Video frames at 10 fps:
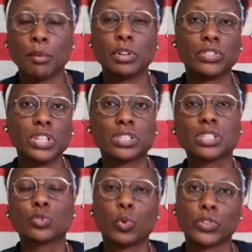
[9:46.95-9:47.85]
But this
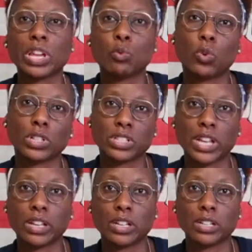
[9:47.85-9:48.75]
is where they want to
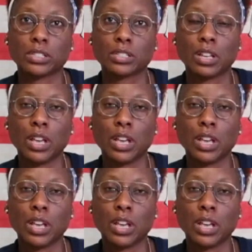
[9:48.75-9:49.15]
take us.